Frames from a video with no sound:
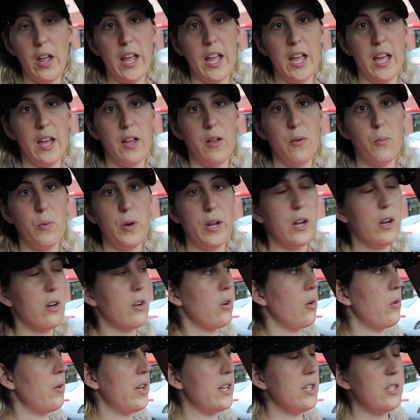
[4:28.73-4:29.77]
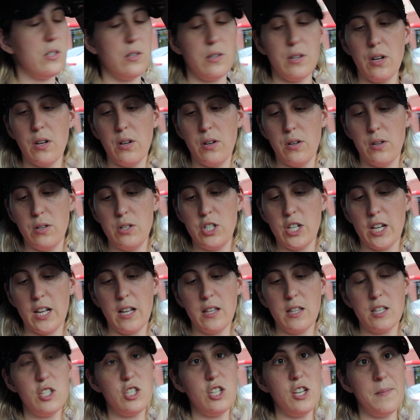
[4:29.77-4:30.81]
and we are going to go check
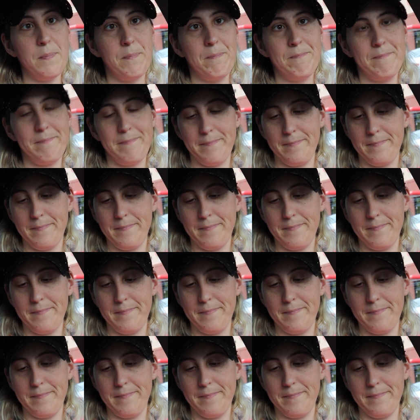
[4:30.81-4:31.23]
out this gym.